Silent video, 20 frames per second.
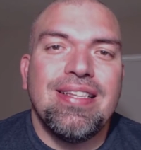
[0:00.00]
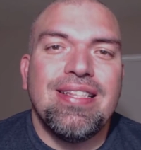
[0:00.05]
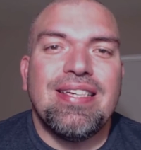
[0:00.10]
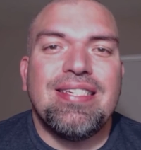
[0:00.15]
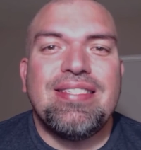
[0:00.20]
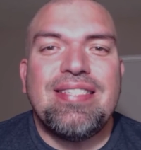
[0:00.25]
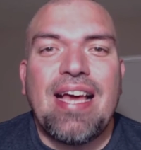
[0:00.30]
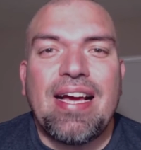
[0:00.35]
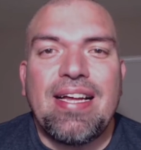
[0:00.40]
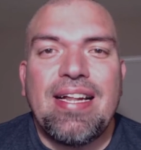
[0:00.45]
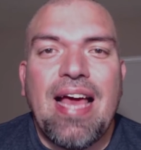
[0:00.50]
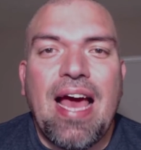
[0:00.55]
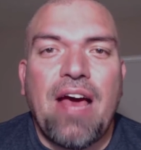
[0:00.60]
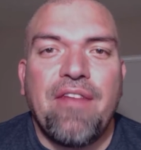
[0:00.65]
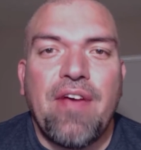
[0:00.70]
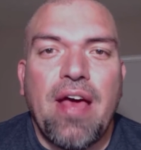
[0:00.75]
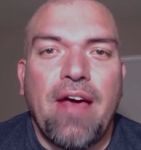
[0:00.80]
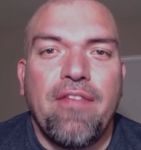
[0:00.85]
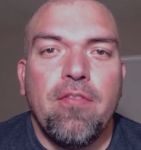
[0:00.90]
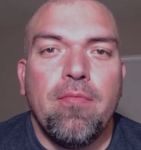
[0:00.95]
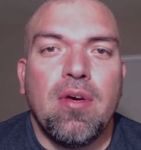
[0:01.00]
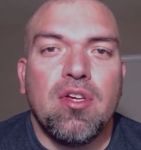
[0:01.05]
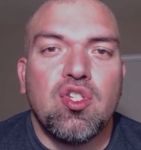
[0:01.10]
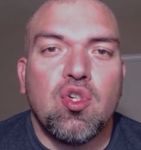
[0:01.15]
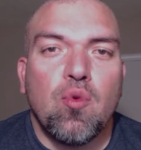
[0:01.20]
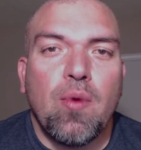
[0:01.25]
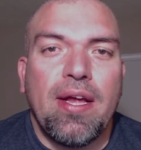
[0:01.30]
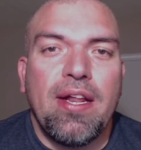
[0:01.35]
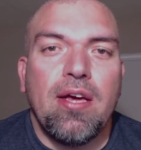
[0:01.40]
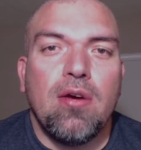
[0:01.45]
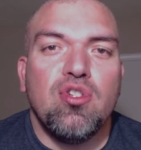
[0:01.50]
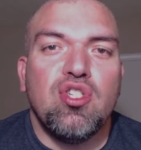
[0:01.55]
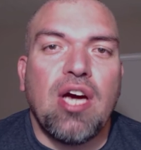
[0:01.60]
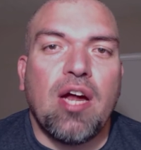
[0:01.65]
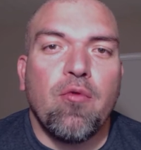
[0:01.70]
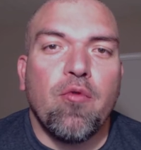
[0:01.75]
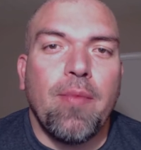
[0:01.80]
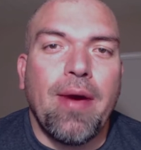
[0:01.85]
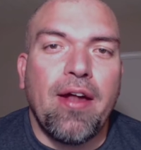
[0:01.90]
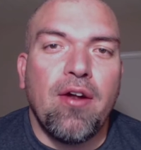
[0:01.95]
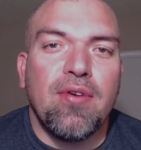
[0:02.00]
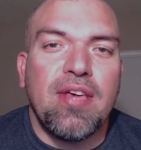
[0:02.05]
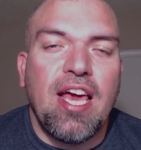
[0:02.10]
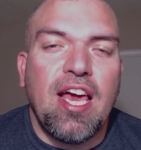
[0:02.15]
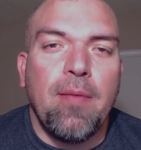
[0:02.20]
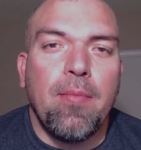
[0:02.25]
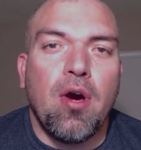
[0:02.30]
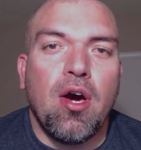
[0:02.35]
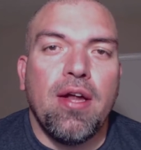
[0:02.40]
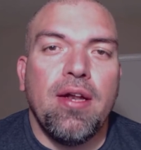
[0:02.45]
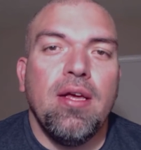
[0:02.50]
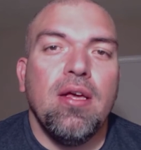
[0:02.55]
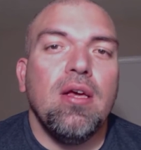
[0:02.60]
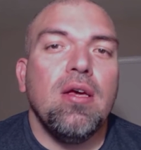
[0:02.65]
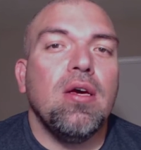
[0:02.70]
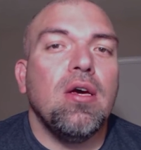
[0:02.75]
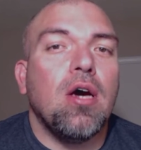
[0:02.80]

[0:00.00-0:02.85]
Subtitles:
The second half of Heavy Muscle Radio, John Romano came on,